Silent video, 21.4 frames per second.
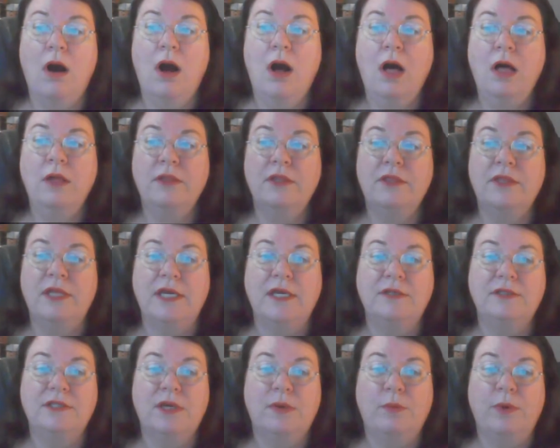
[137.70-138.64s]
all the
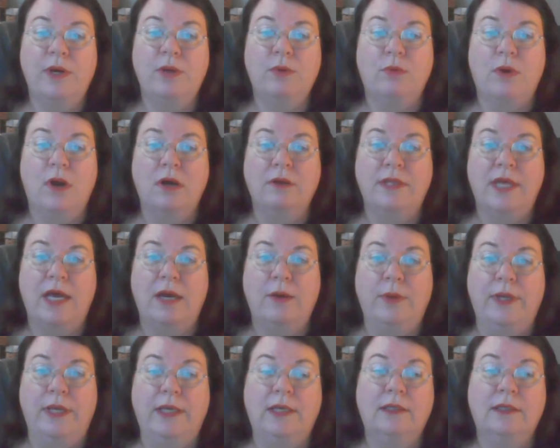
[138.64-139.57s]
things that went wrong
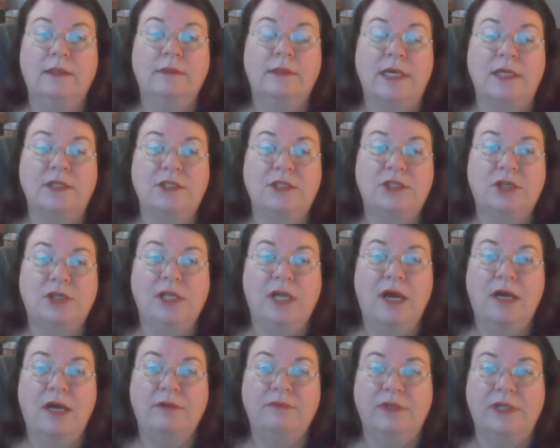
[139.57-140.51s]
that week. That's your
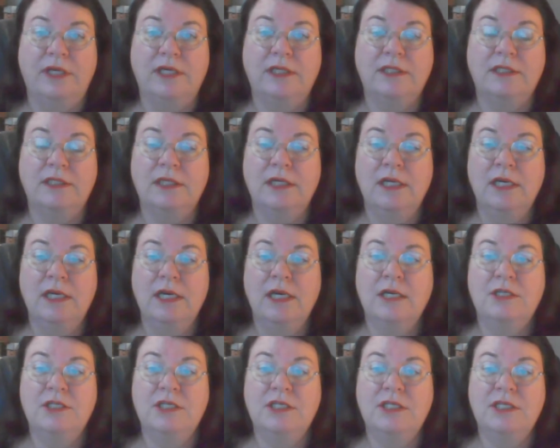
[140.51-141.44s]
conflict.
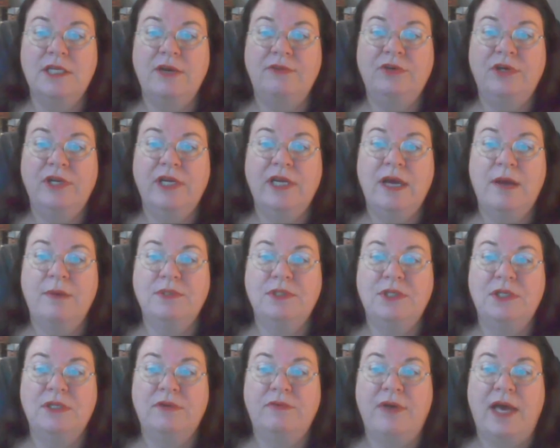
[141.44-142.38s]
Just after he
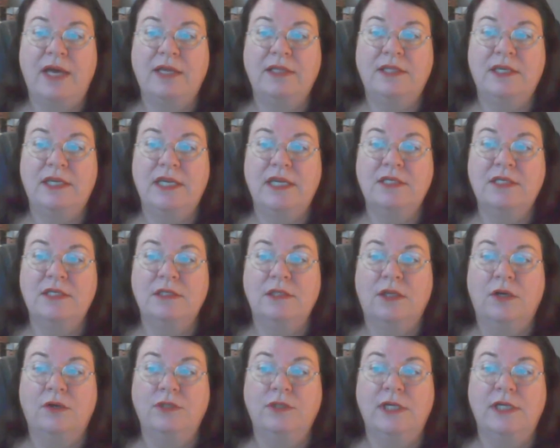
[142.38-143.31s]
comes to the fact that he is
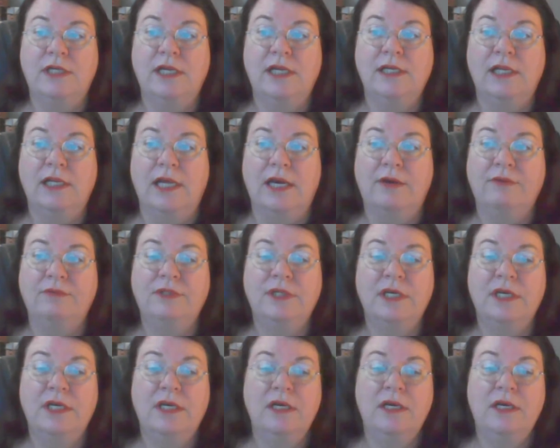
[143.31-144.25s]
alone and unloved,
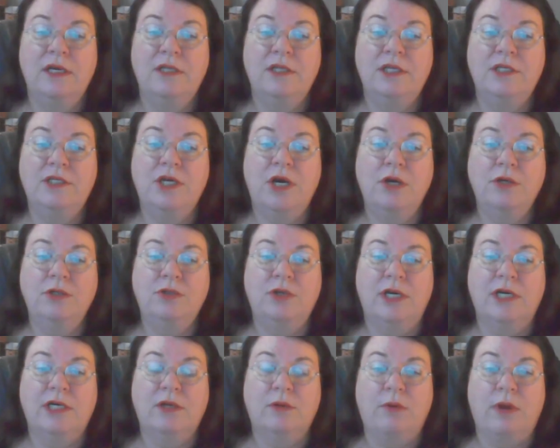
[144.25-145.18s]
the tow
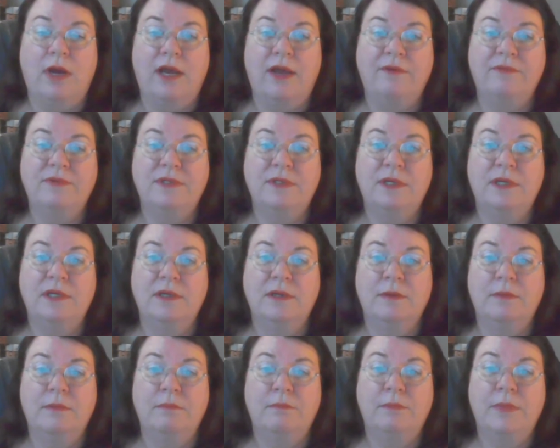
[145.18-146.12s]
truck arrives,
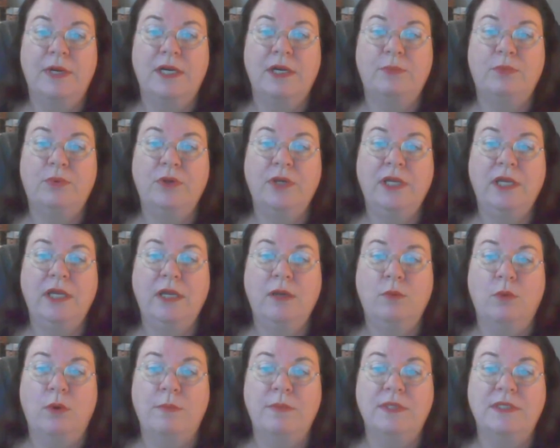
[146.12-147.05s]
but a
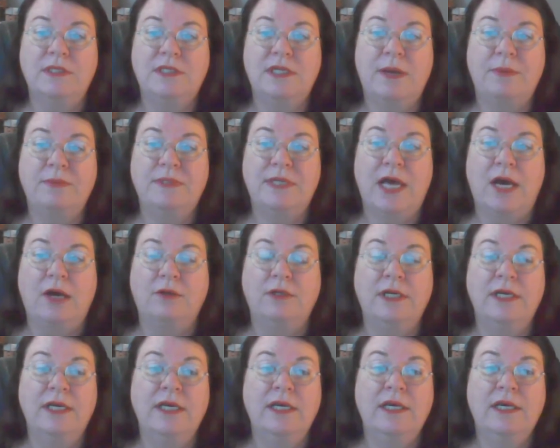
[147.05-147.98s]
pretty woman steps
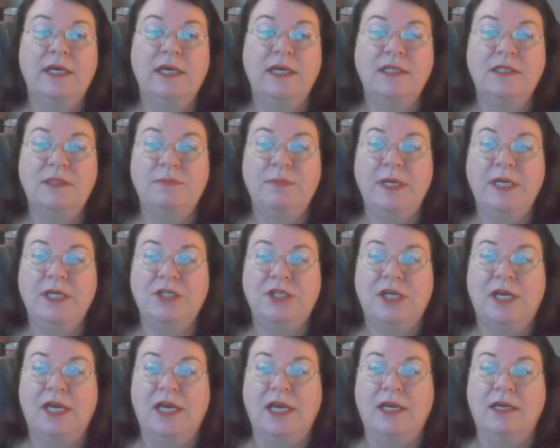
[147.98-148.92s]
out. It's
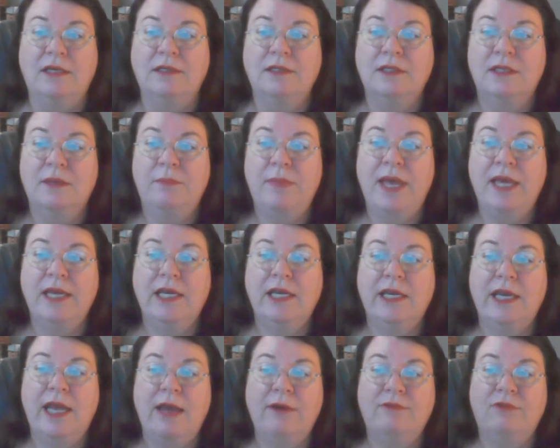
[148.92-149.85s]
PJ. The
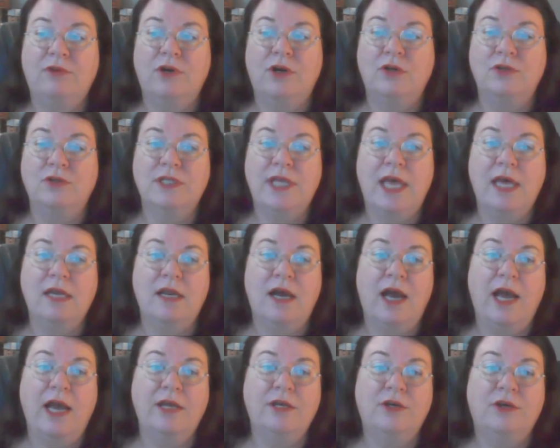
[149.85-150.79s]
baggy coveralls can't
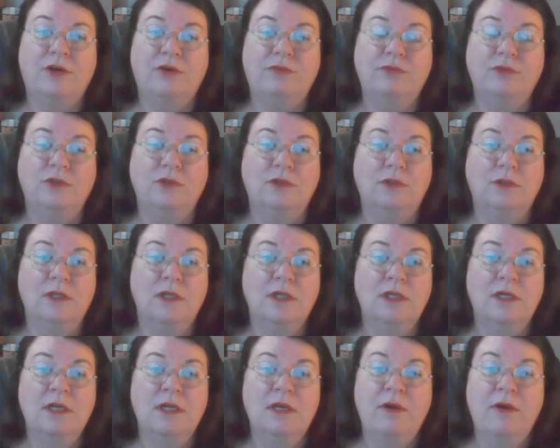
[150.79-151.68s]
hide her full